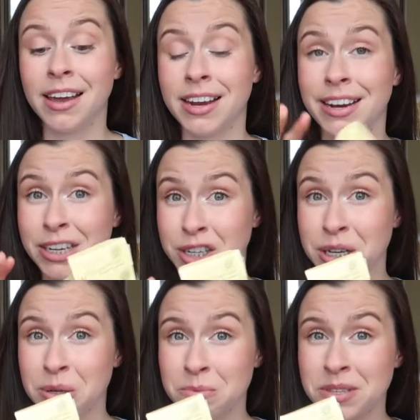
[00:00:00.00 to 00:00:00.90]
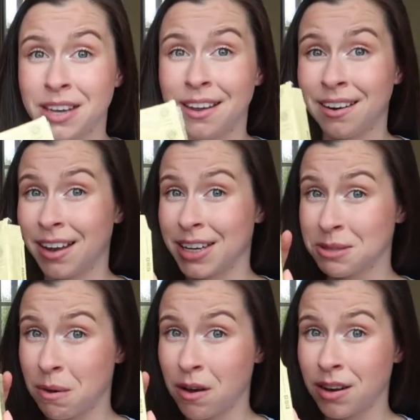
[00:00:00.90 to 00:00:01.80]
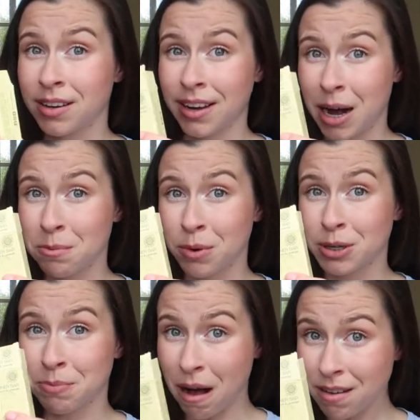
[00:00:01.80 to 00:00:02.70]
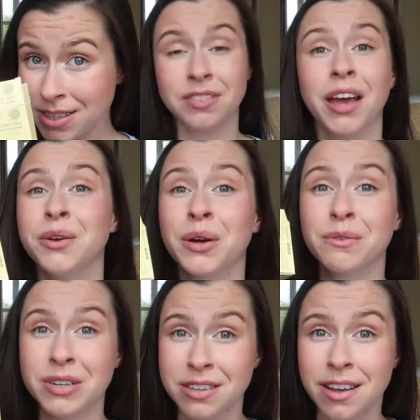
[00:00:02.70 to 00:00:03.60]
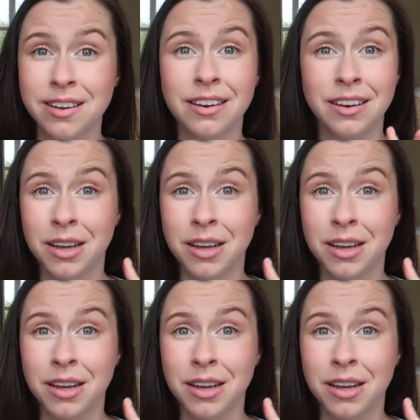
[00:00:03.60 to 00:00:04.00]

It literally comes in a small cardboard box that you can recycle